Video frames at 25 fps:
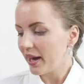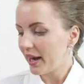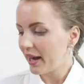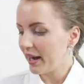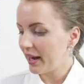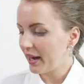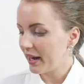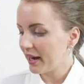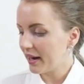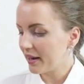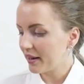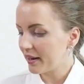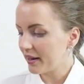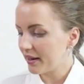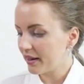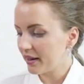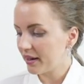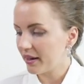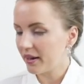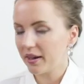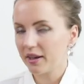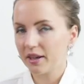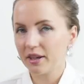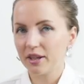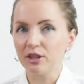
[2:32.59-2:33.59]
And
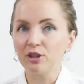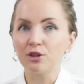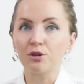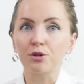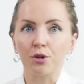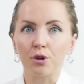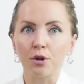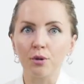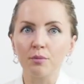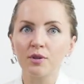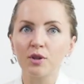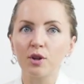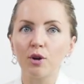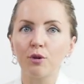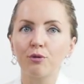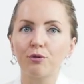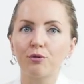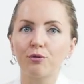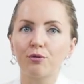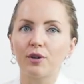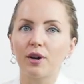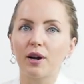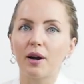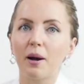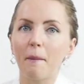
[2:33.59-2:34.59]
uh, in terms
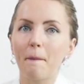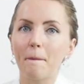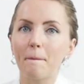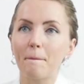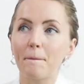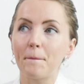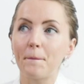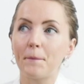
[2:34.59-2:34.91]
of uh,